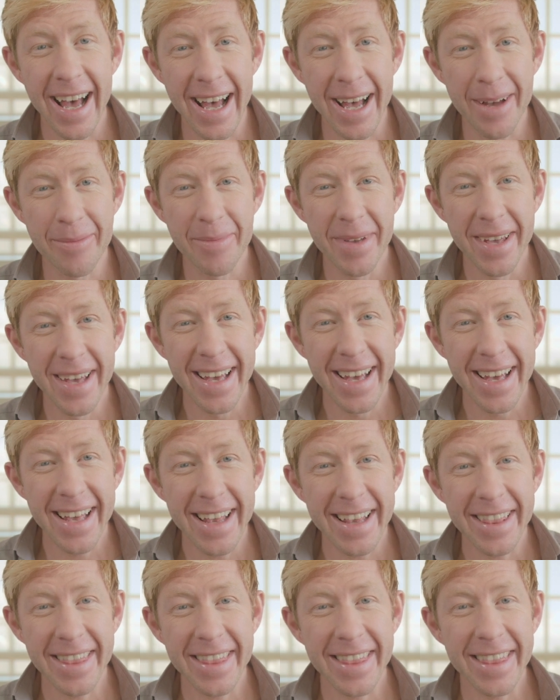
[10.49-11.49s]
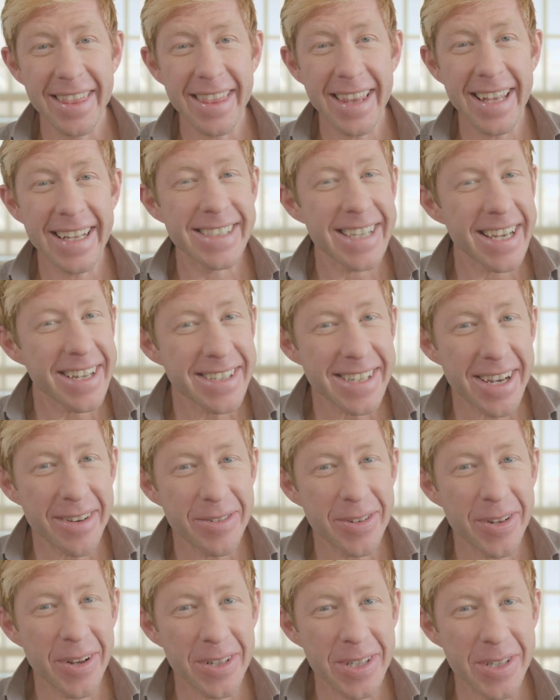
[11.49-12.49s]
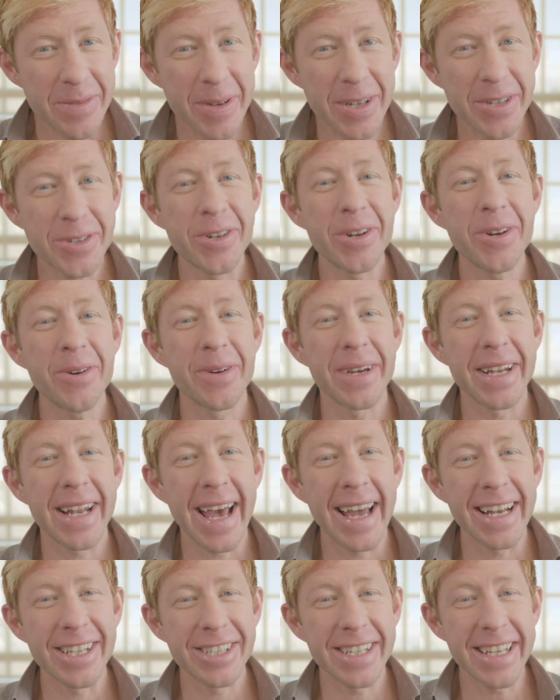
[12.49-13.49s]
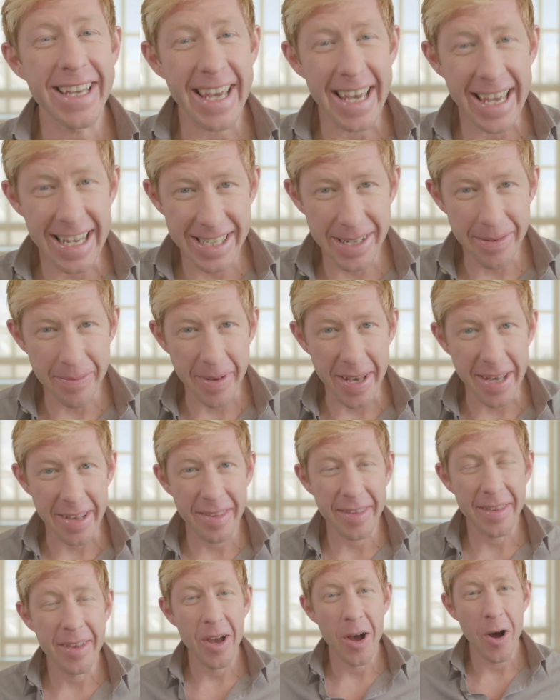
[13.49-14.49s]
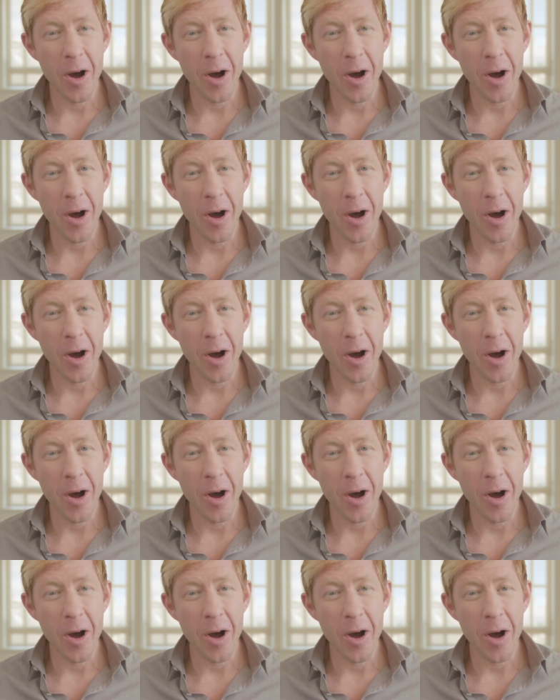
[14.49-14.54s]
It turns out not to be true. It actually is a myth.